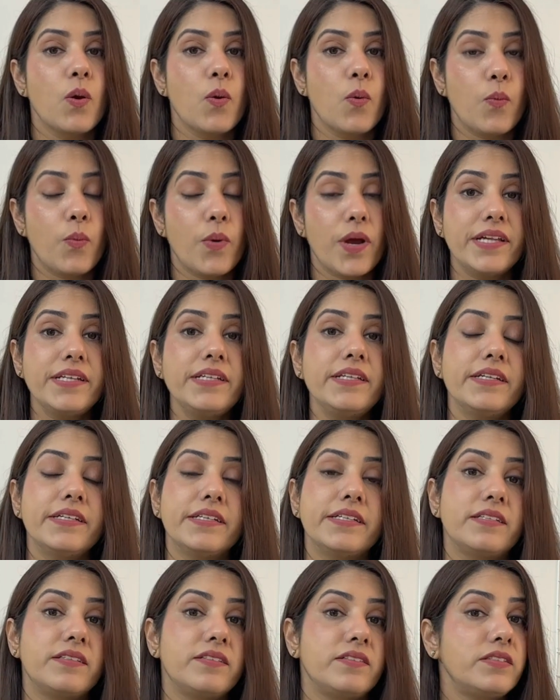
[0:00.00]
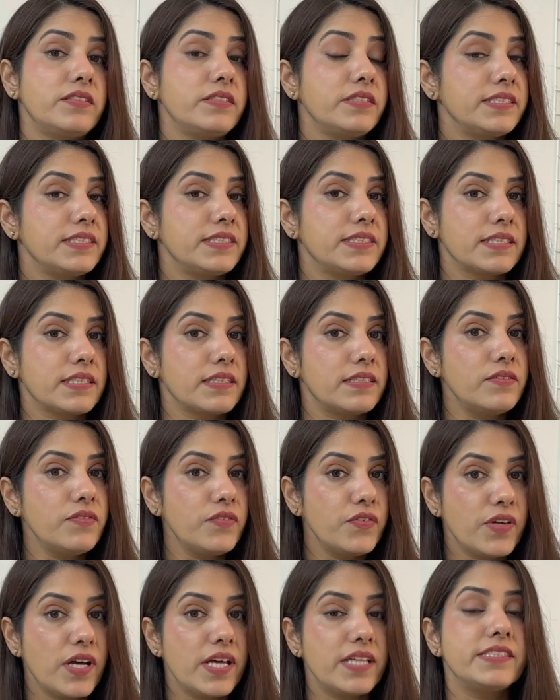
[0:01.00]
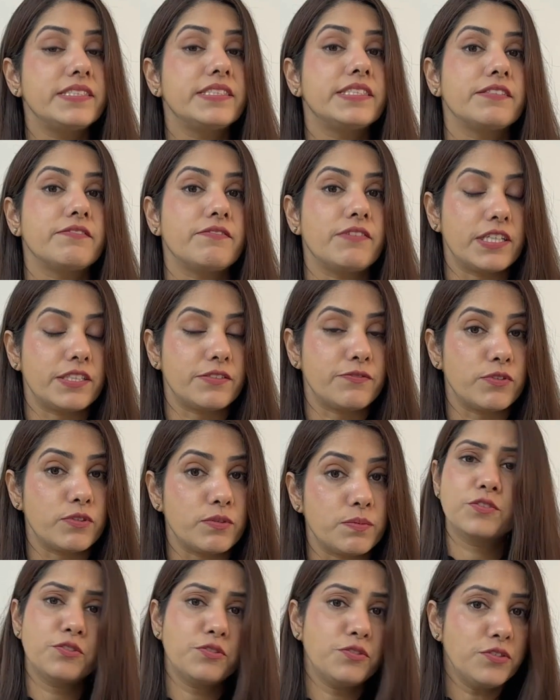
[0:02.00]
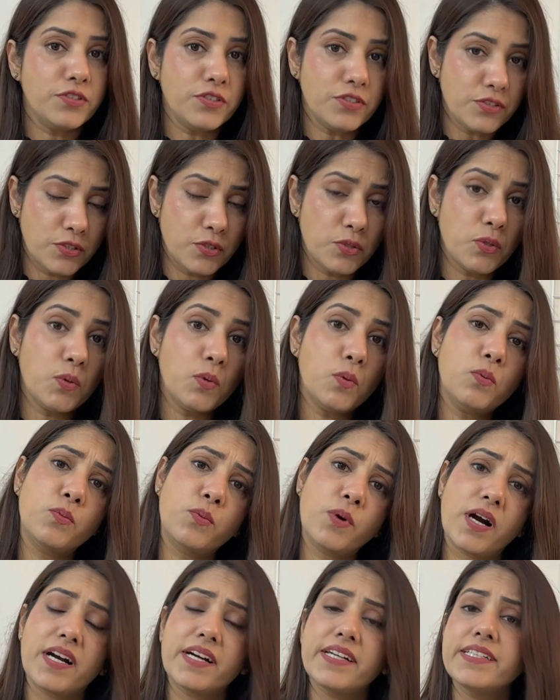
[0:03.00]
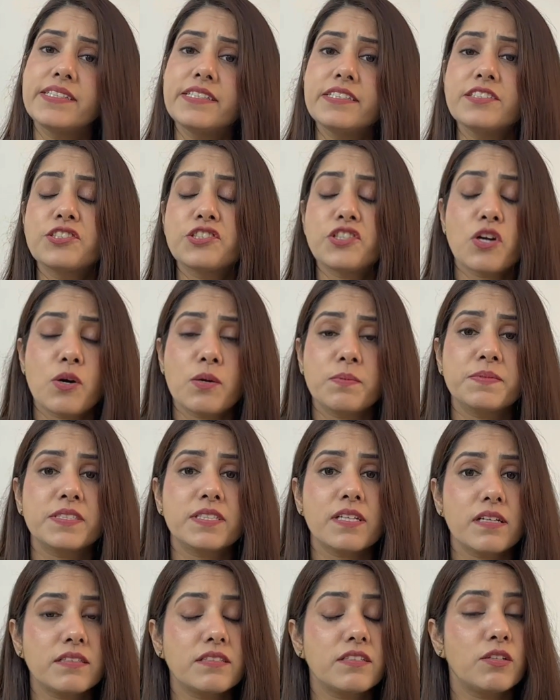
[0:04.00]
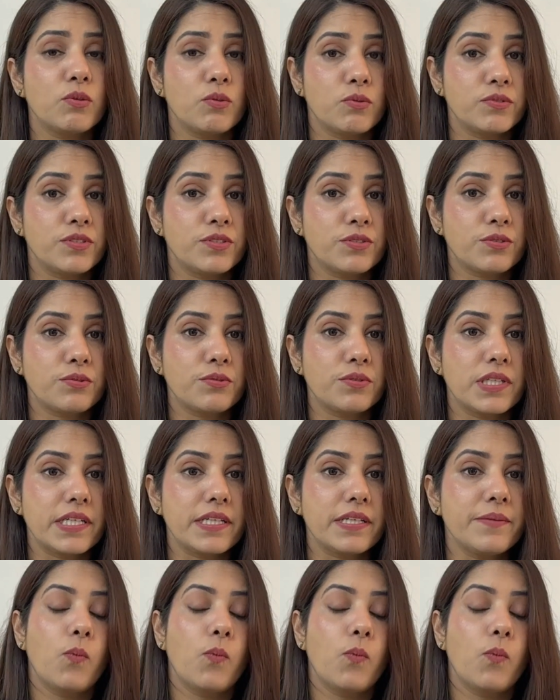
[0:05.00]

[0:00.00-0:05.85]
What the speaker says: When here is a relative adverb. Do you know why the shops are closed today?